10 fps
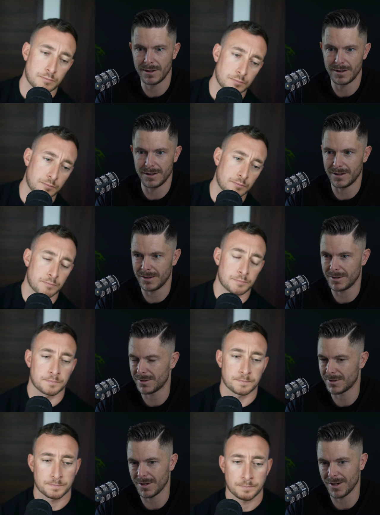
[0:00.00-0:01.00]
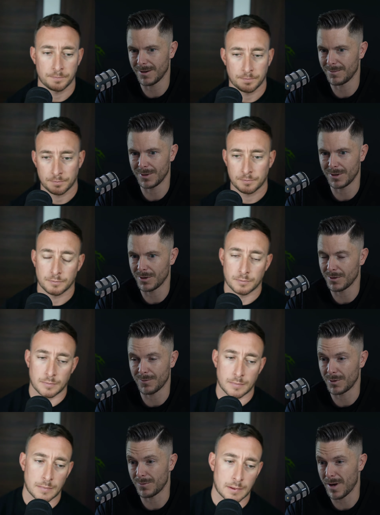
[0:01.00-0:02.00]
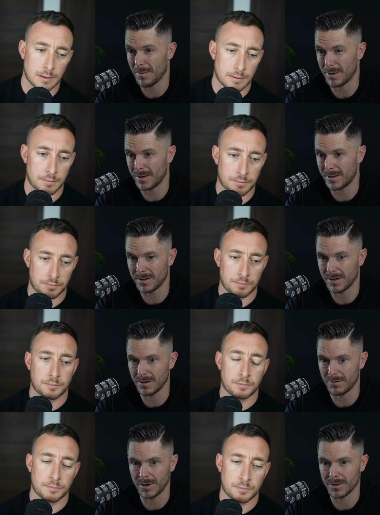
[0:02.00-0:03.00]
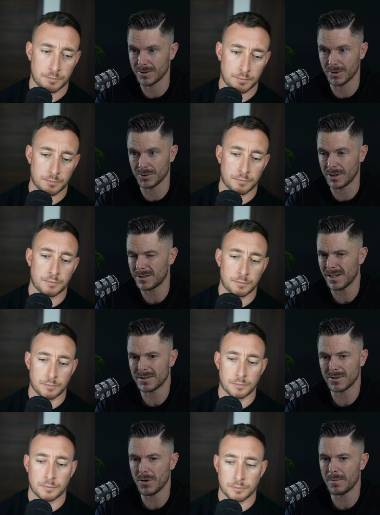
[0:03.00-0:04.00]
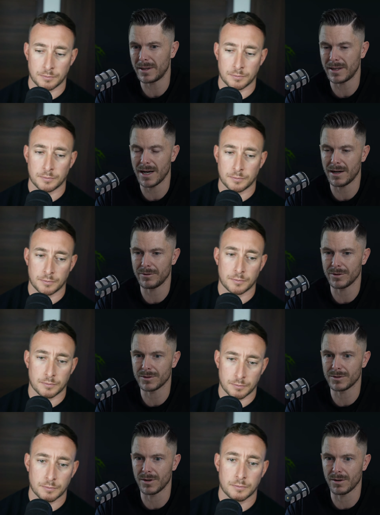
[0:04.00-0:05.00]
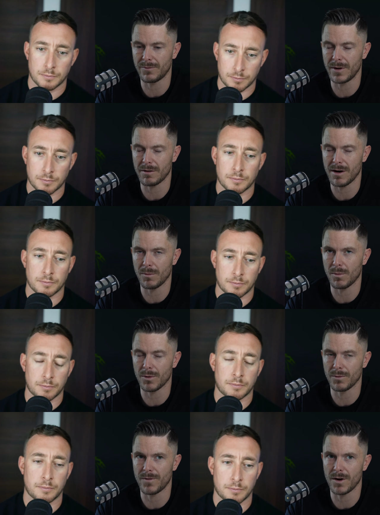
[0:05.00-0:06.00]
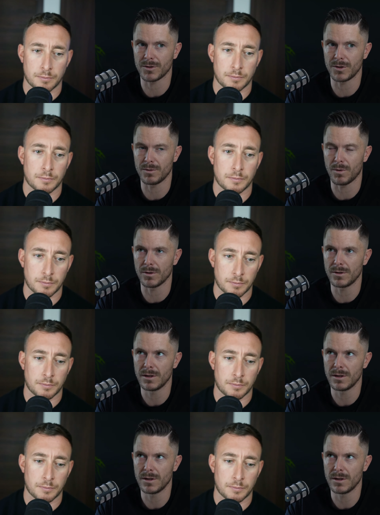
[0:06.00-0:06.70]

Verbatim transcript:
Speaker 1: it's um, you know your your family, like social. It's there's so many areas to like figure out what the fuck do you want,